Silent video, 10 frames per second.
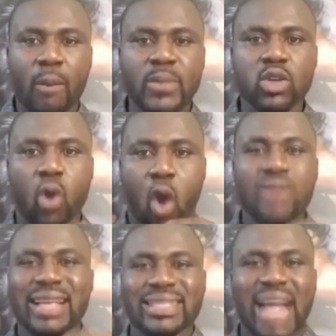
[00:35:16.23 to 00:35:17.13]
community will
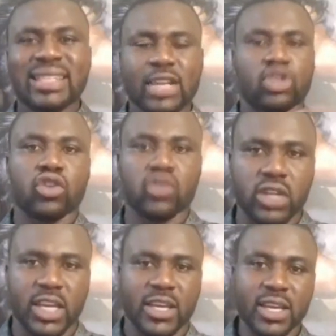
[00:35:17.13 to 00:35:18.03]
understand, say joke
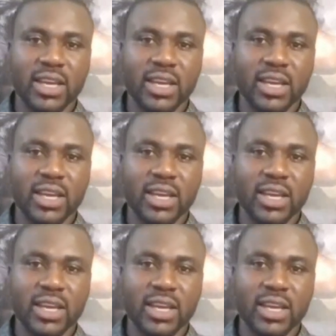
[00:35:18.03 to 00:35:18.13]
nothing.